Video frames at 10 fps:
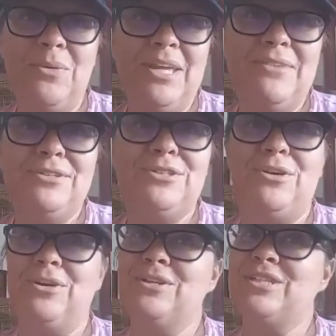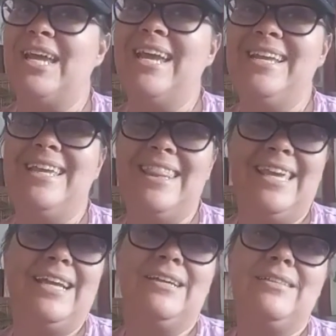even charge
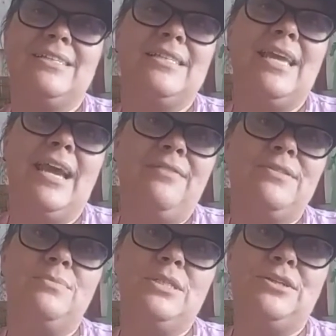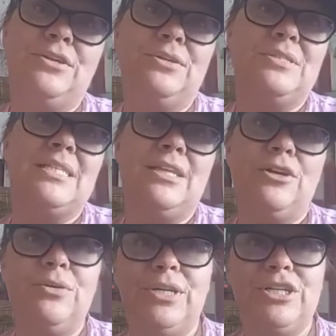anything unless they have some materials that
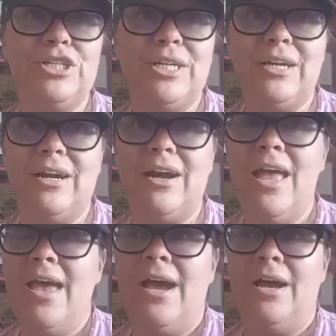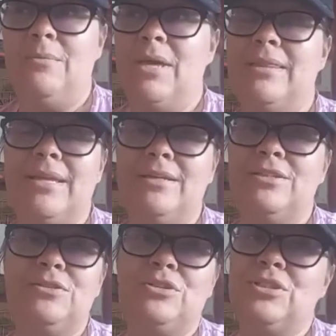they're going to share. And then
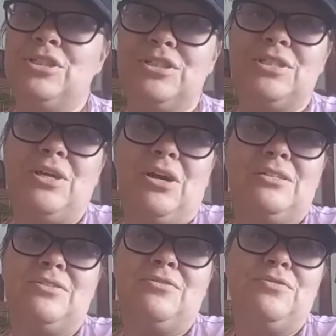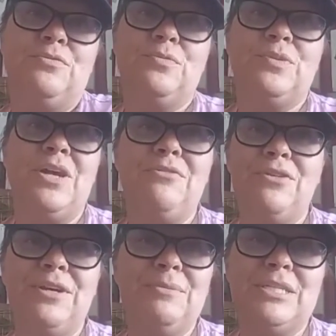it's usually just the cost of
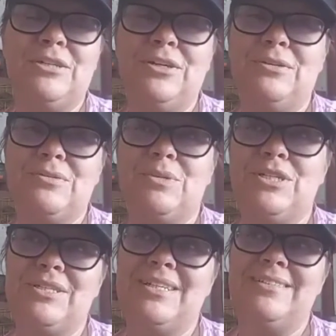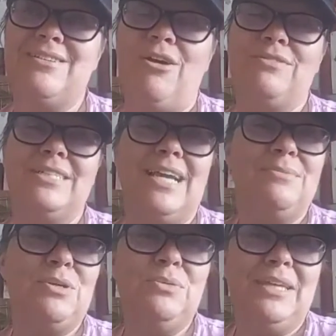covering materials, which is
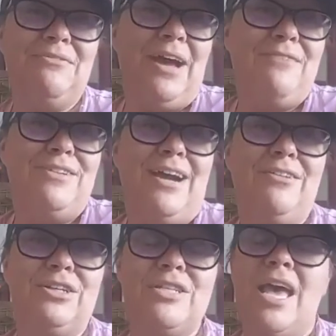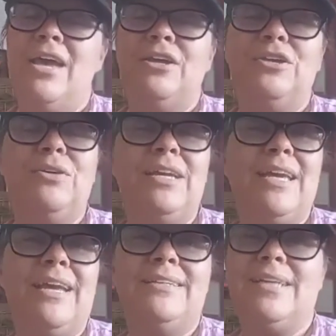oftentimes only $5. You could
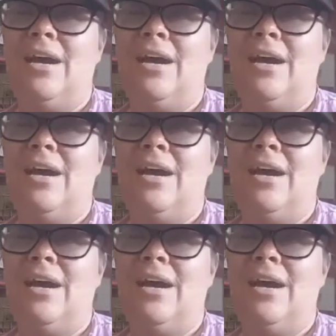get